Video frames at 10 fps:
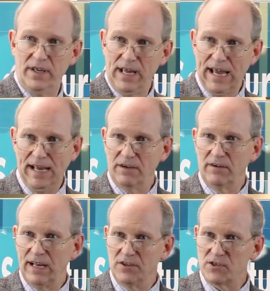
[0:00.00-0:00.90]

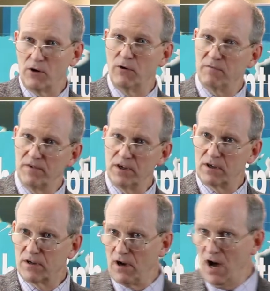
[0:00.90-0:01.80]
And so if
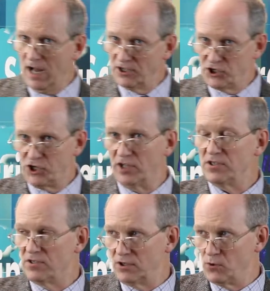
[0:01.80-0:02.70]
God
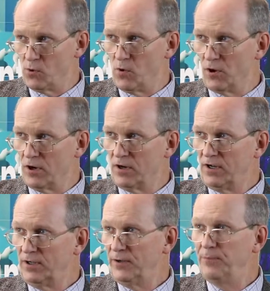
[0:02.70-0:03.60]
shuts the door,
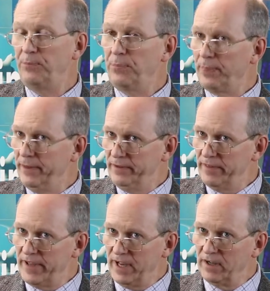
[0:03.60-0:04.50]

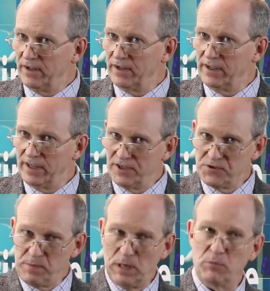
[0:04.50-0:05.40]
then his
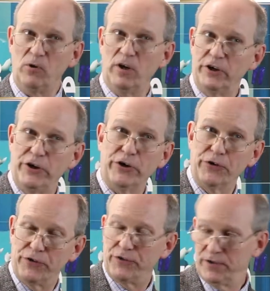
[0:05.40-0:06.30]
people on
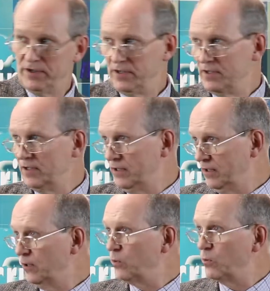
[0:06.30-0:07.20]
earth
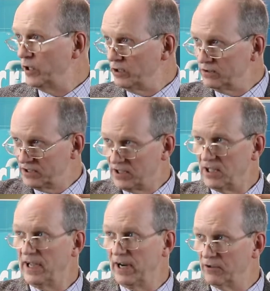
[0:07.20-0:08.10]
will
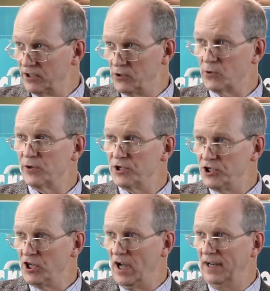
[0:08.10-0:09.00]
declare the door is
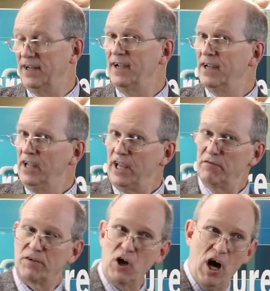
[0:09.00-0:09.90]
shut.
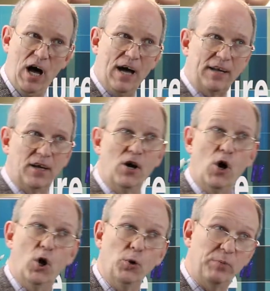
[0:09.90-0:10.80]
If God
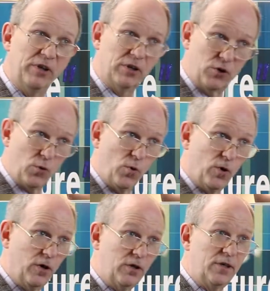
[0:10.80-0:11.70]
opened the
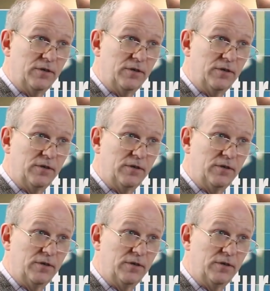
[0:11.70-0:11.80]
door